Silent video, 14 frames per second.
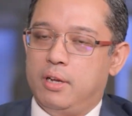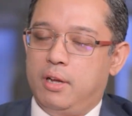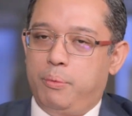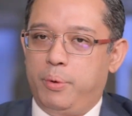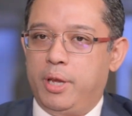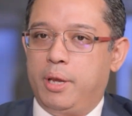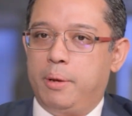
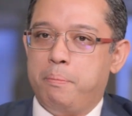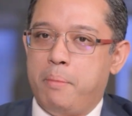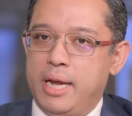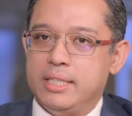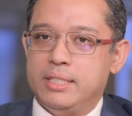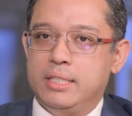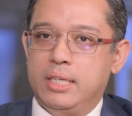we
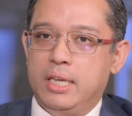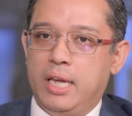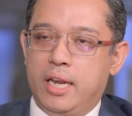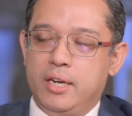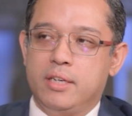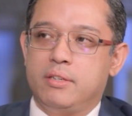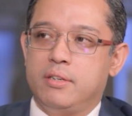might see
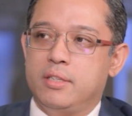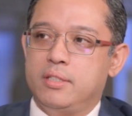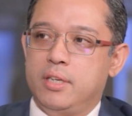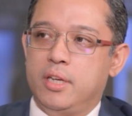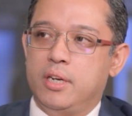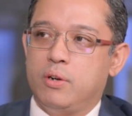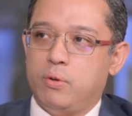an interest
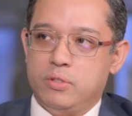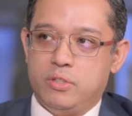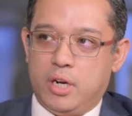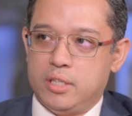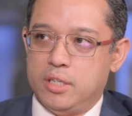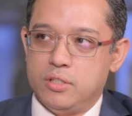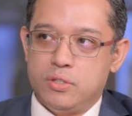in
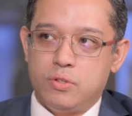construction